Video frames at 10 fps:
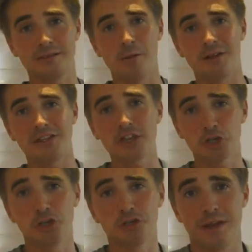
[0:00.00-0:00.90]
a small
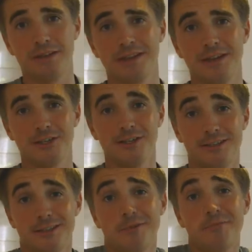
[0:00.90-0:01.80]
dachshund around the kitchen.
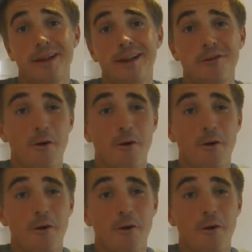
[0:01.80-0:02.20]
It's a completely